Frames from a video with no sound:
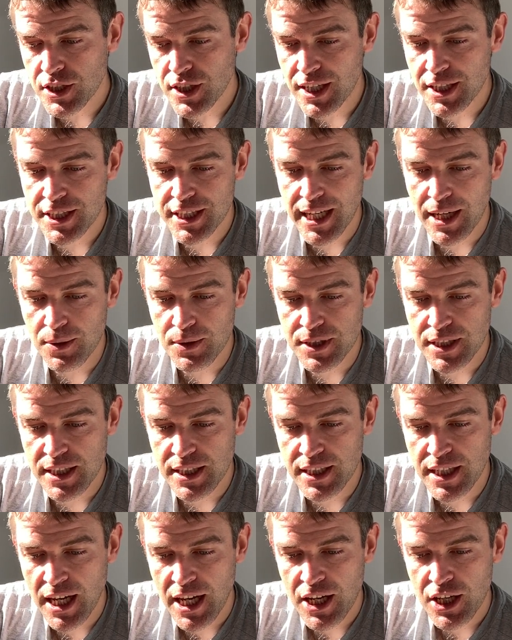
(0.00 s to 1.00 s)
I
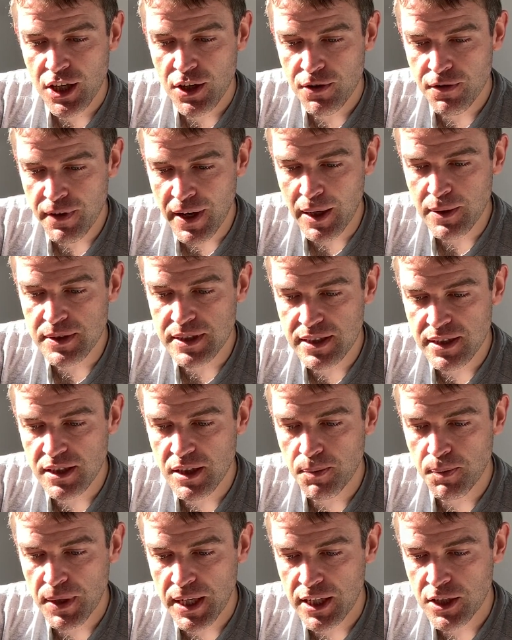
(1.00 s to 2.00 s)
shouted. "You found it at the
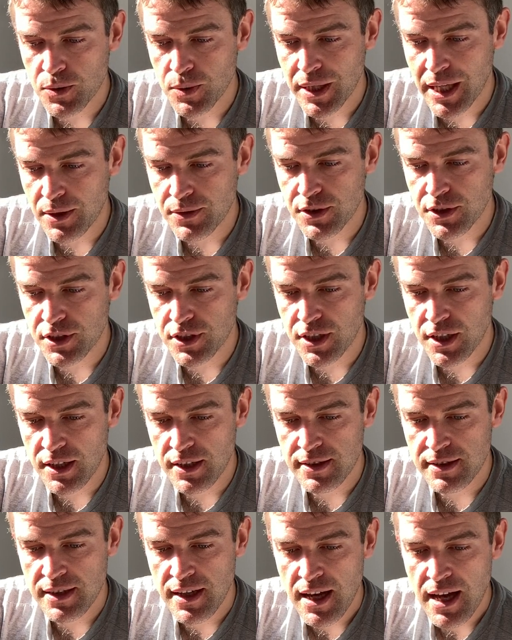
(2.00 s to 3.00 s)
beach without a
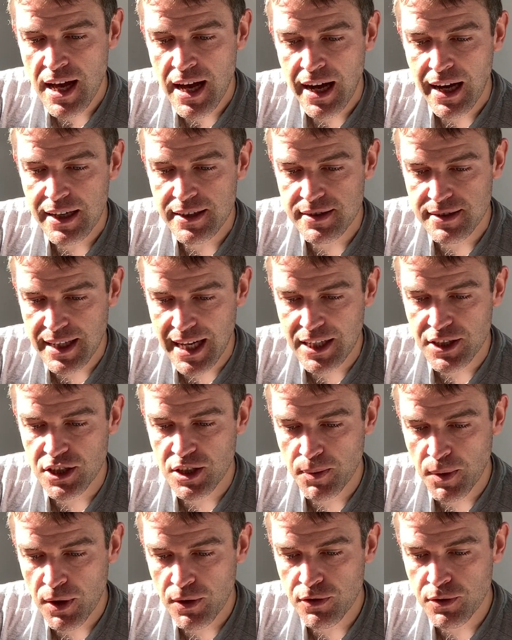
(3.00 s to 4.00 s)
shirt." I snatched the
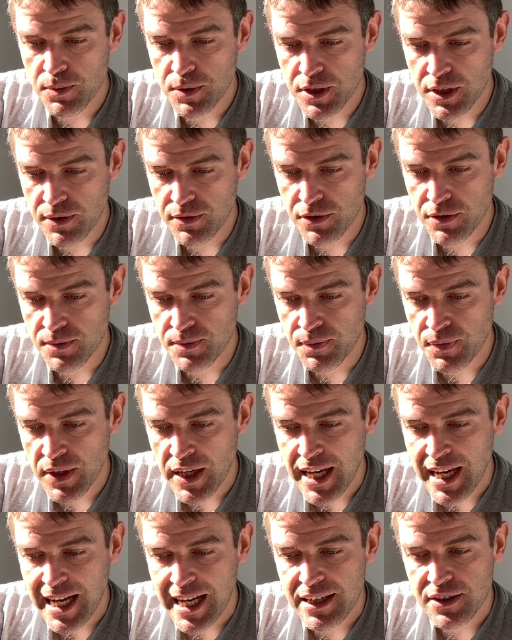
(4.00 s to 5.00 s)
bone from Shovel.
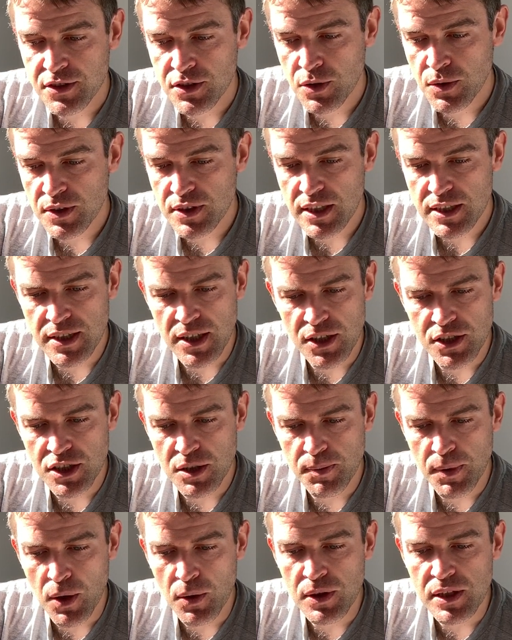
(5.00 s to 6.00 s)
As soon as I touched the
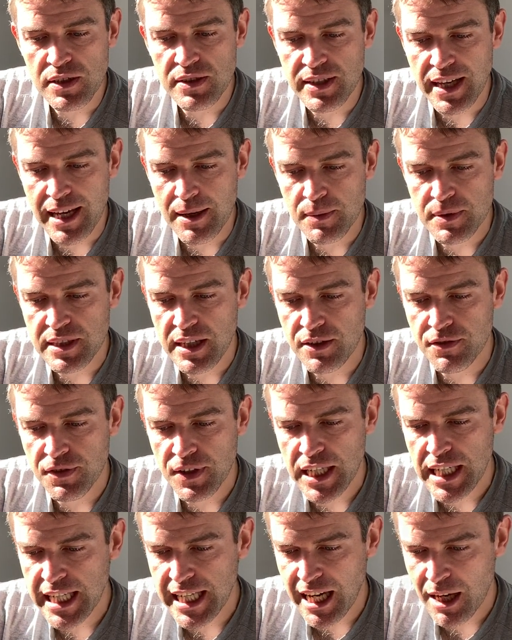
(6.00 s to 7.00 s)
bone, the same sad
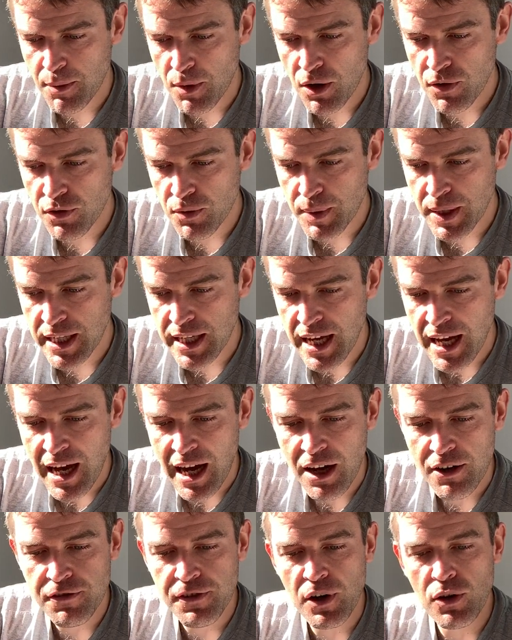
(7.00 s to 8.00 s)
feeling came over me.
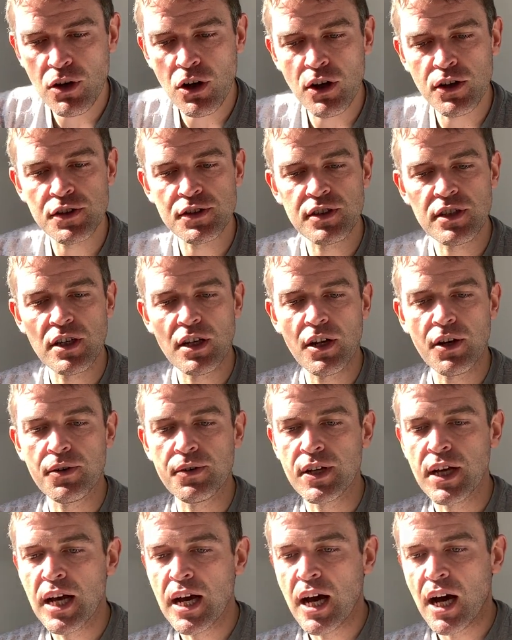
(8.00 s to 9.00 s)
I felt lost and
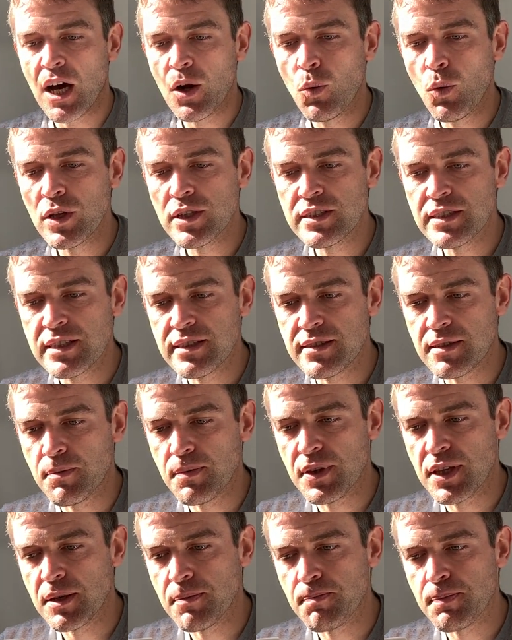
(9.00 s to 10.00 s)
alone. I wanted
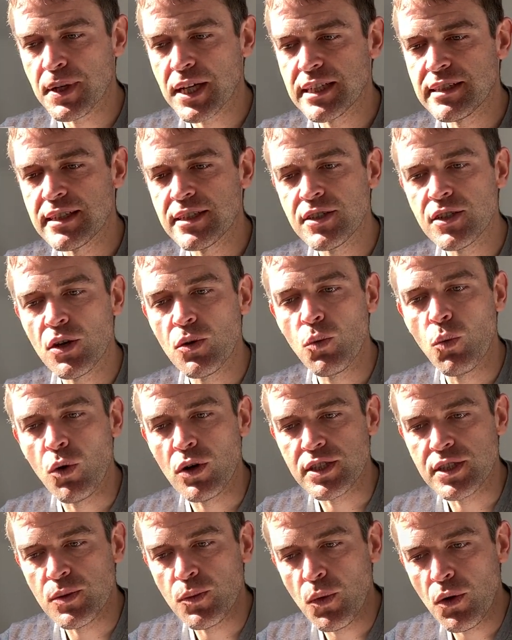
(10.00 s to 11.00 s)
something, but I didn't know
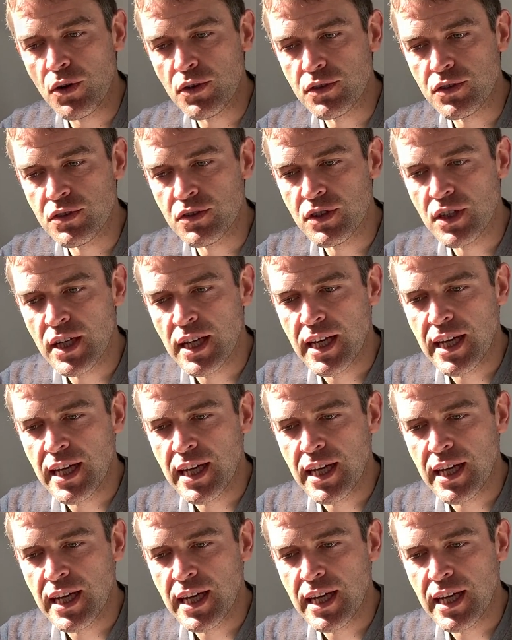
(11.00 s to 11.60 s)
what it was.